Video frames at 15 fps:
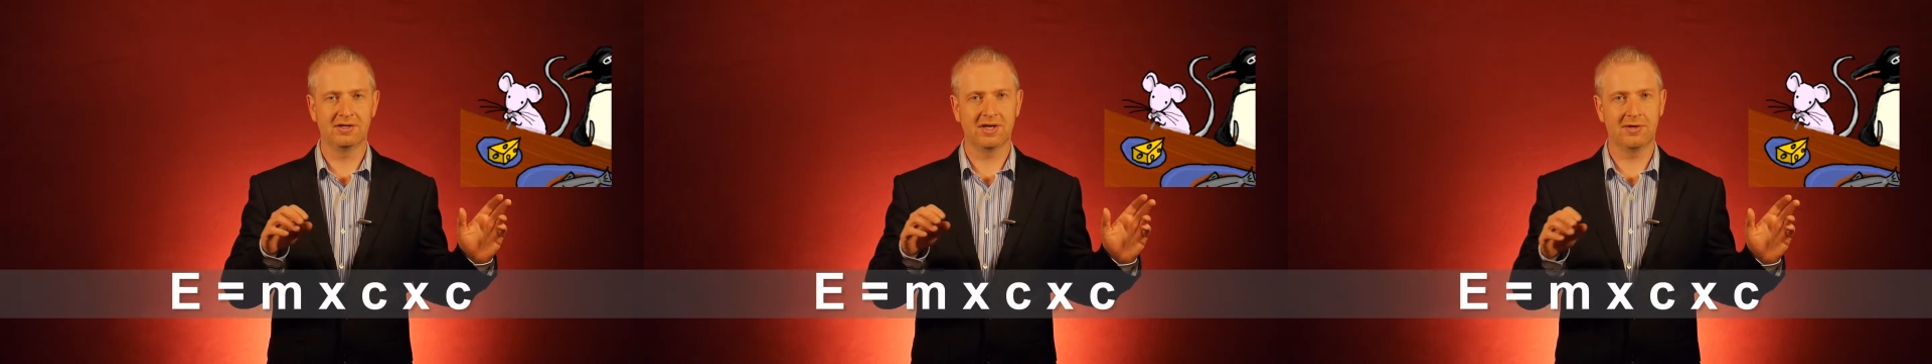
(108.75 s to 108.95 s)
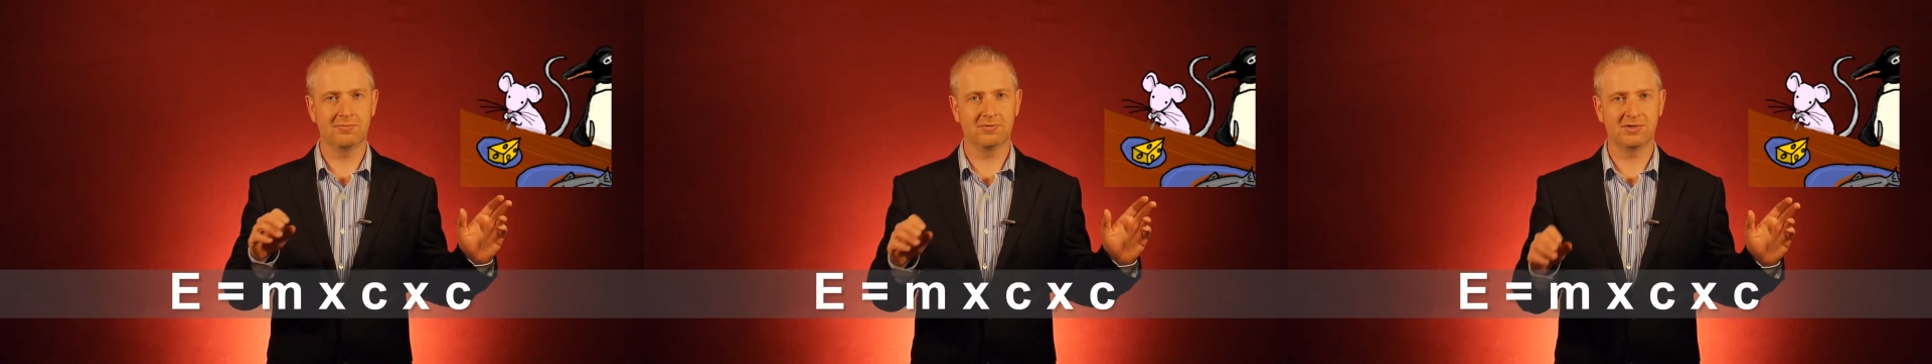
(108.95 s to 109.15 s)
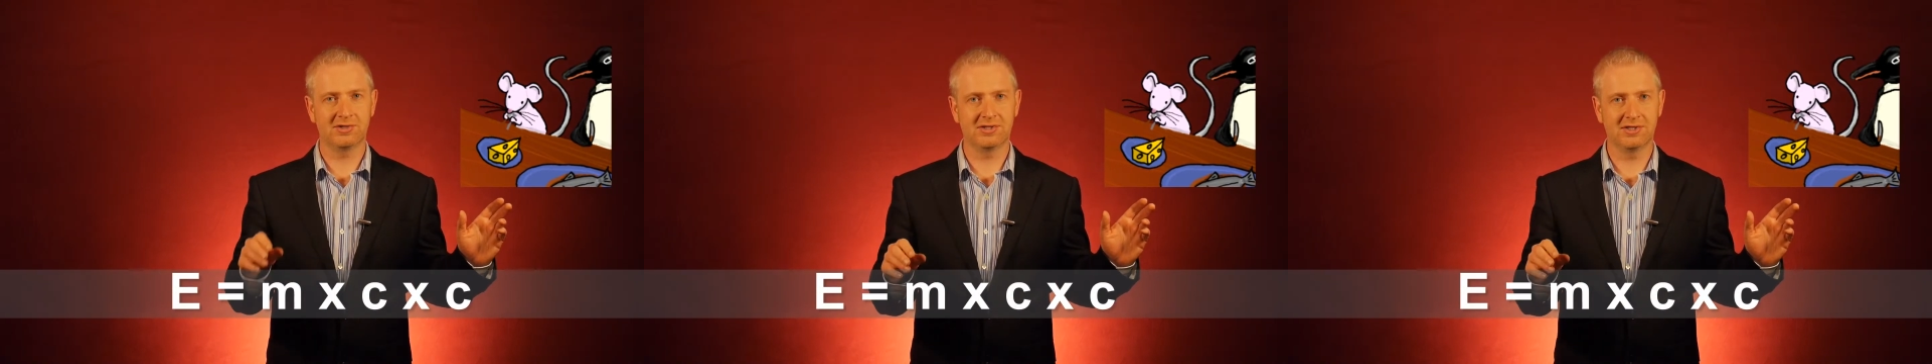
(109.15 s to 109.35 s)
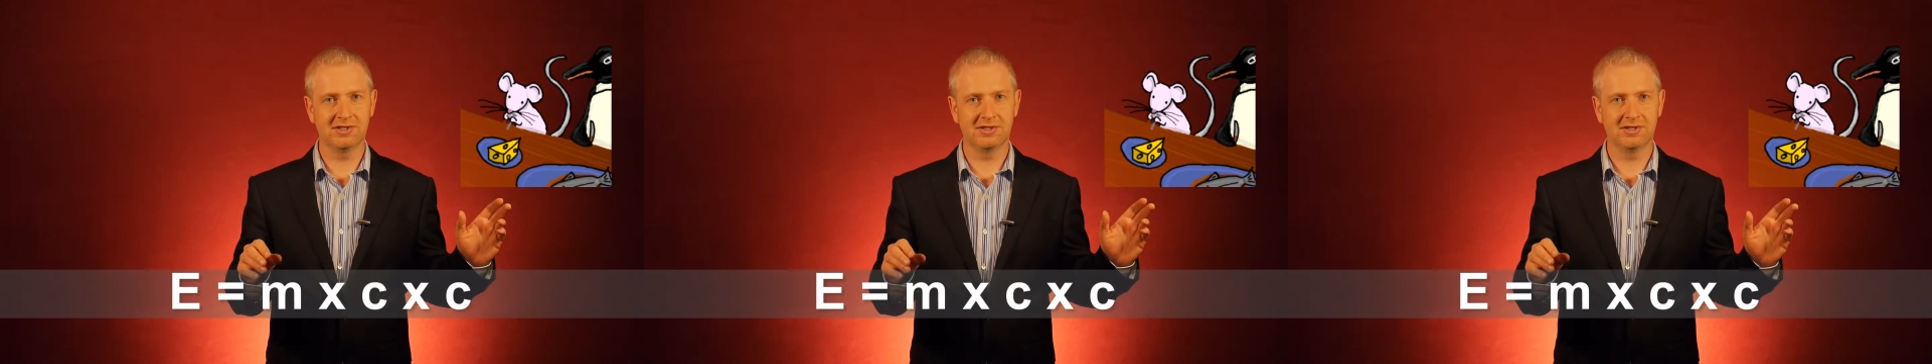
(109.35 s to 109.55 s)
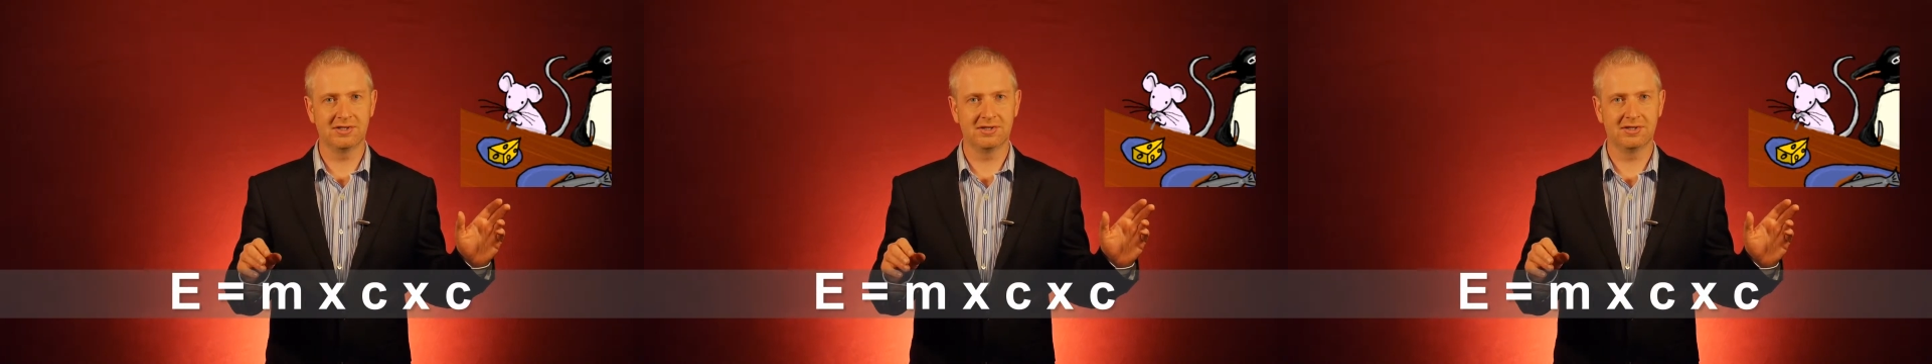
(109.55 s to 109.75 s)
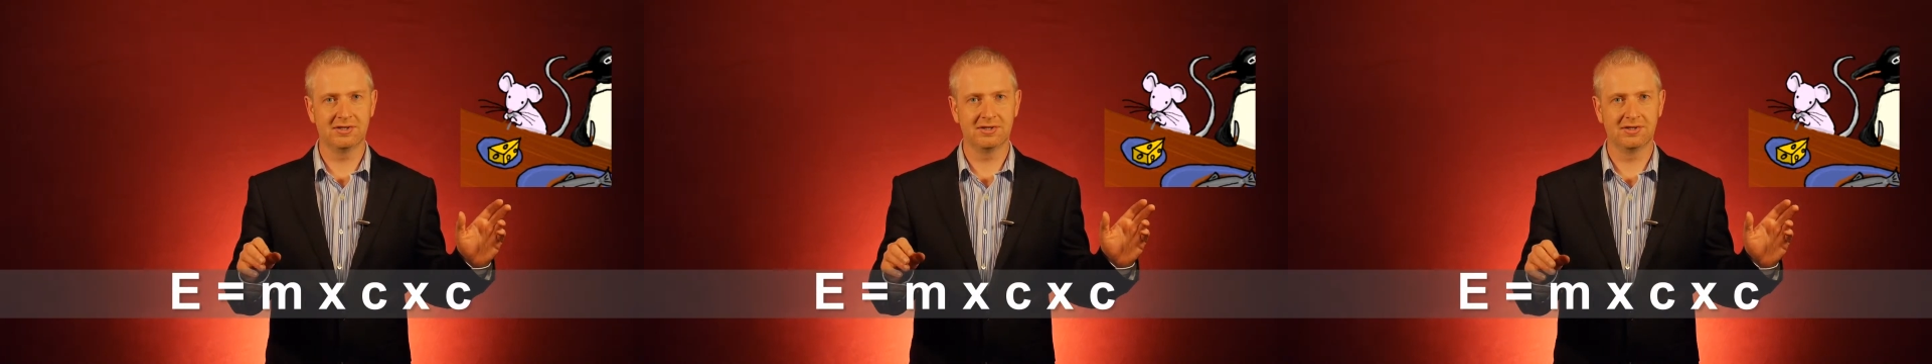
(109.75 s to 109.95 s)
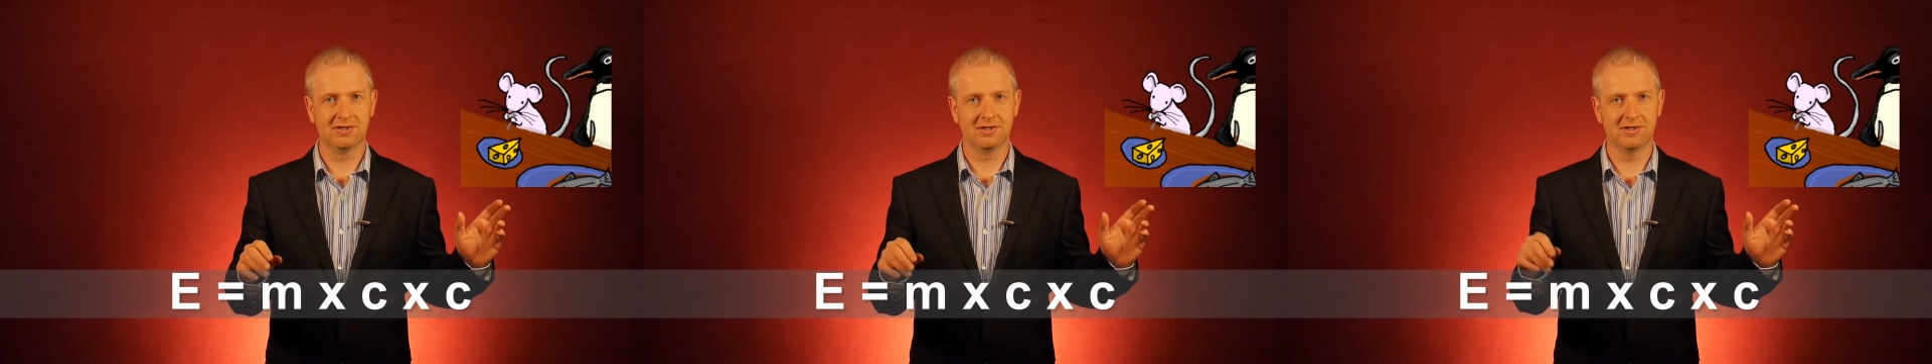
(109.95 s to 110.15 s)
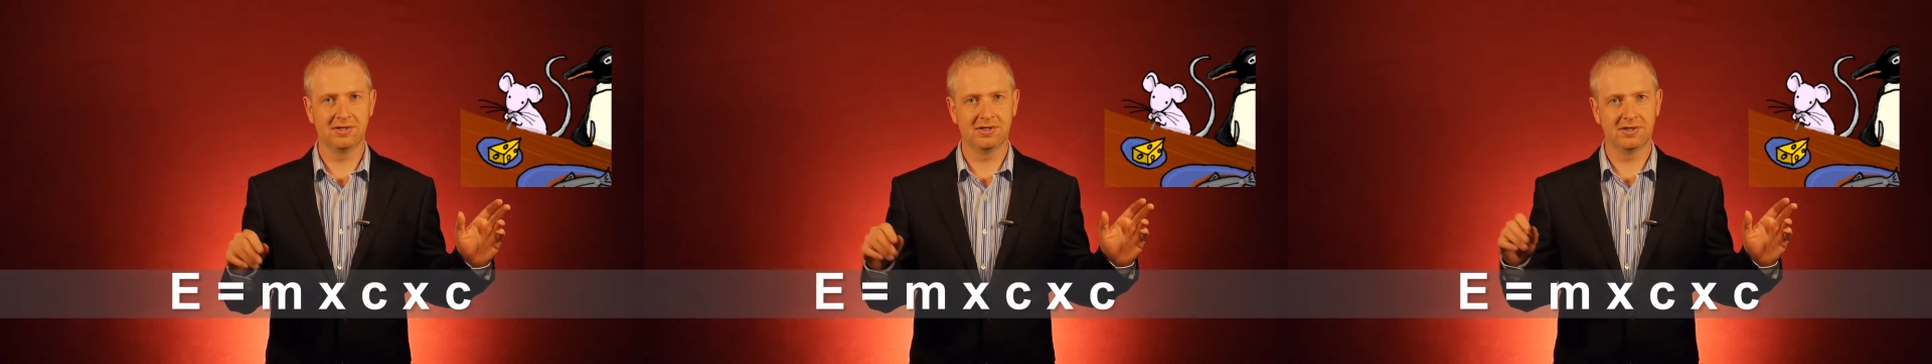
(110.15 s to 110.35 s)
times C
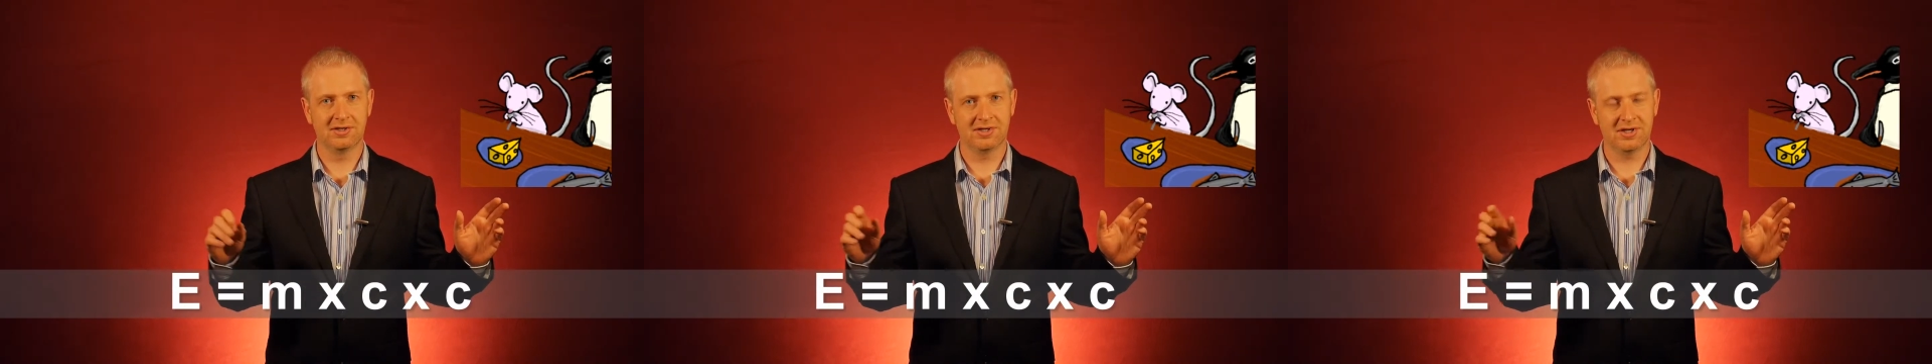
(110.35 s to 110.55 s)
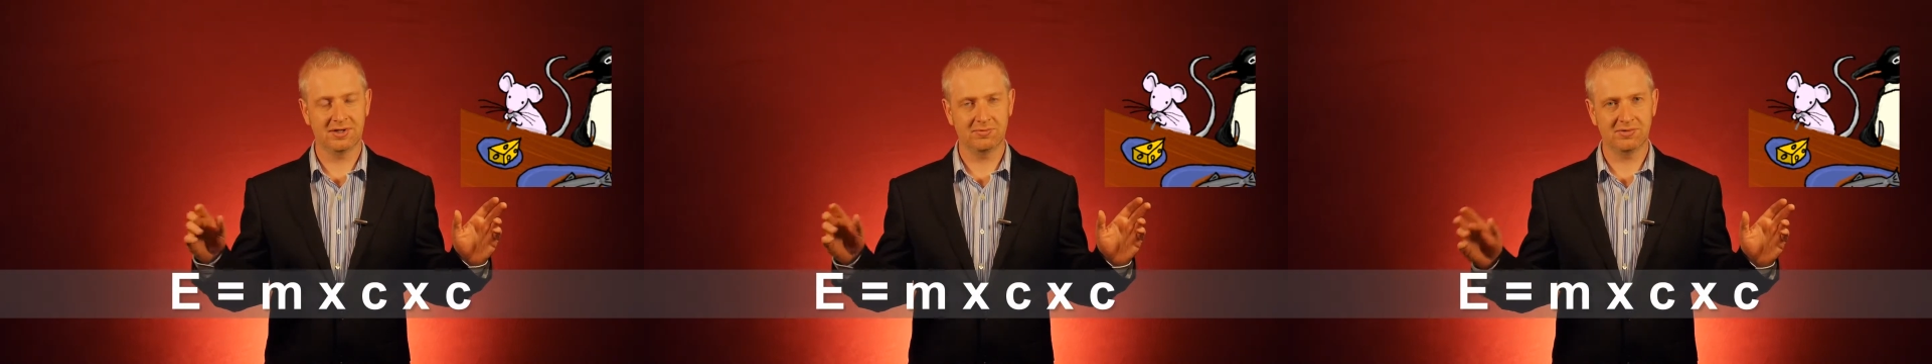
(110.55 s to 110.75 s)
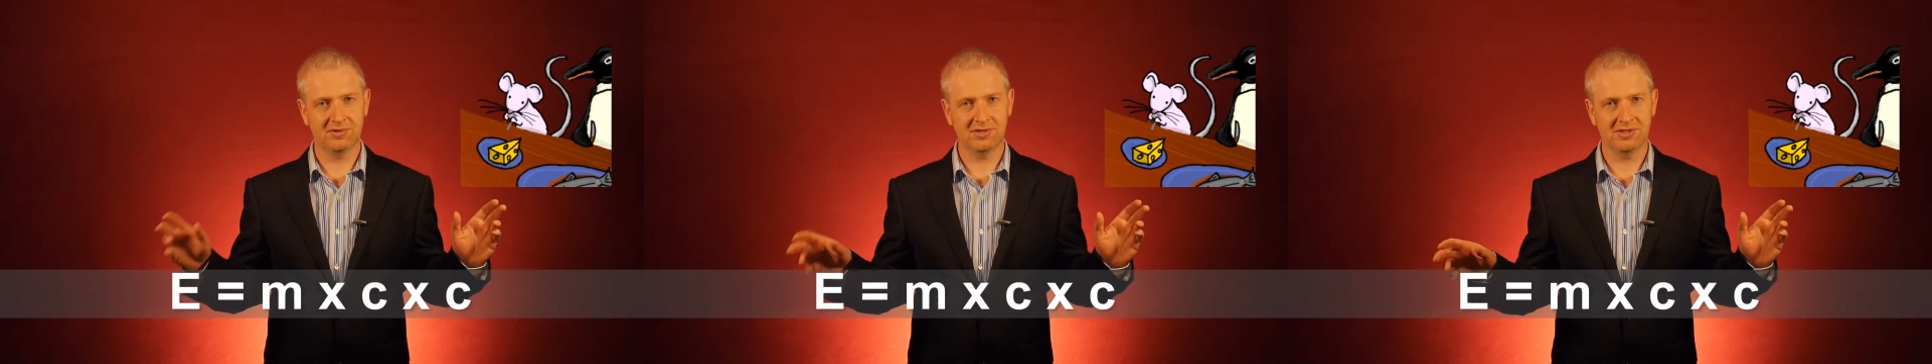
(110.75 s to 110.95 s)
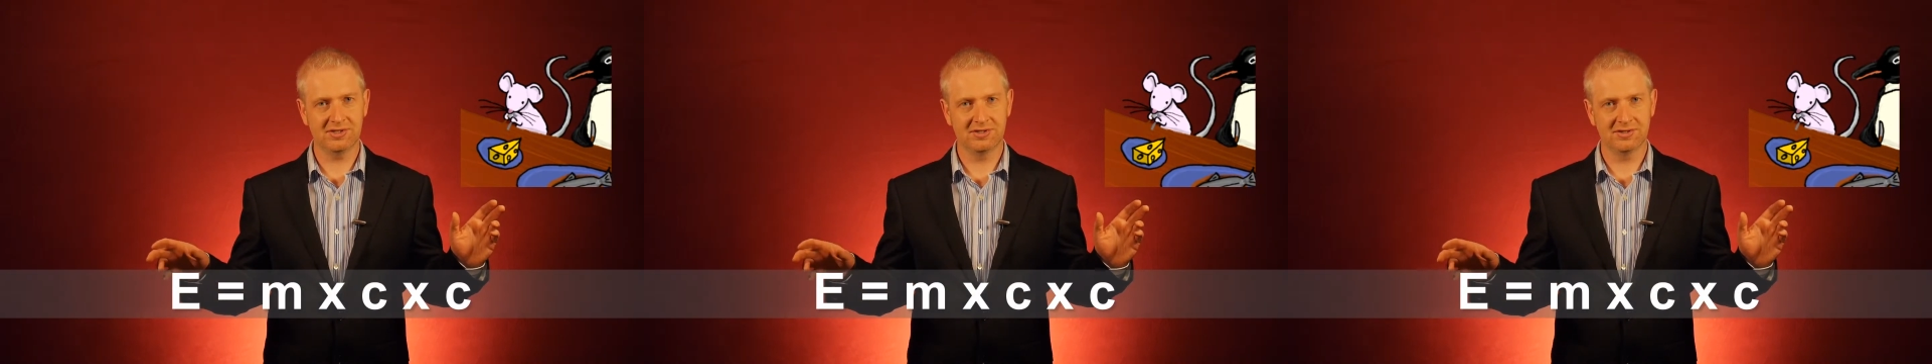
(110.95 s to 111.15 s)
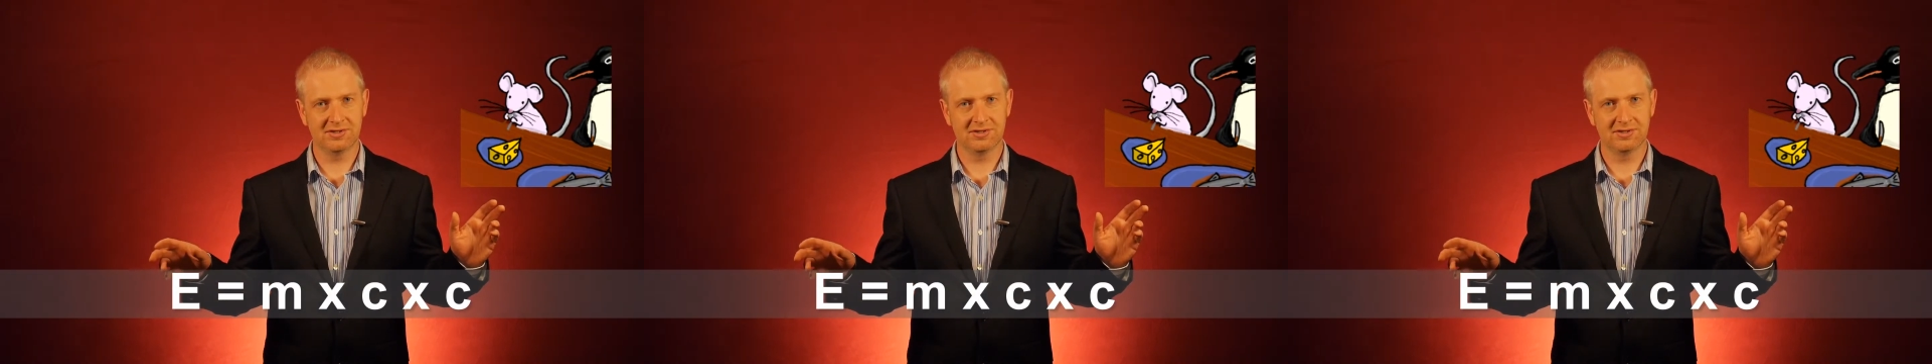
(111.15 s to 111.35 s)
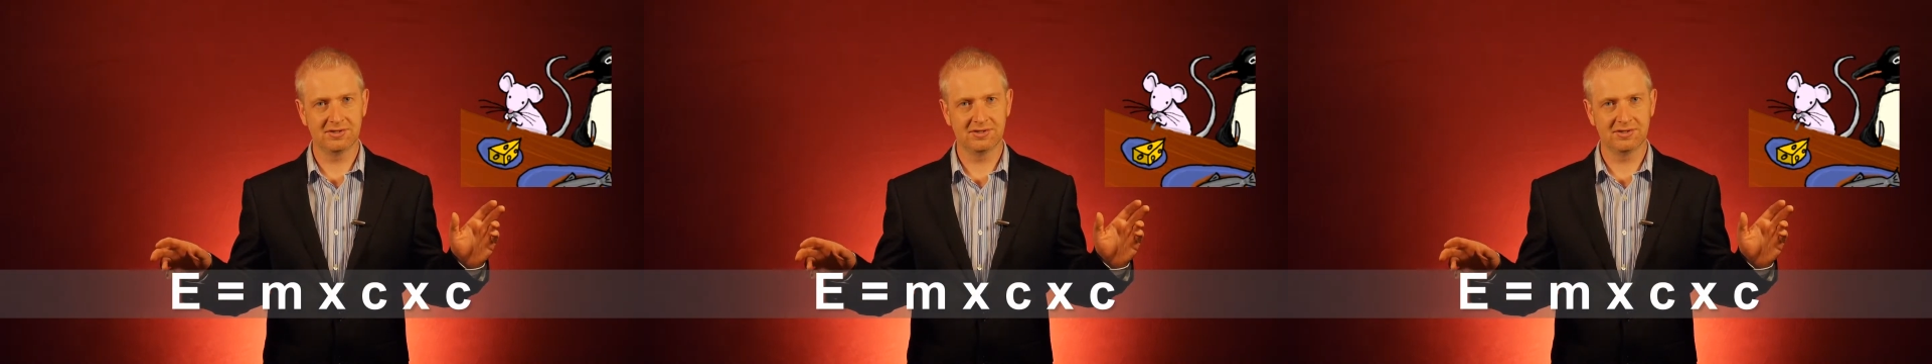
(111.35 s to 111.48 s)
times C.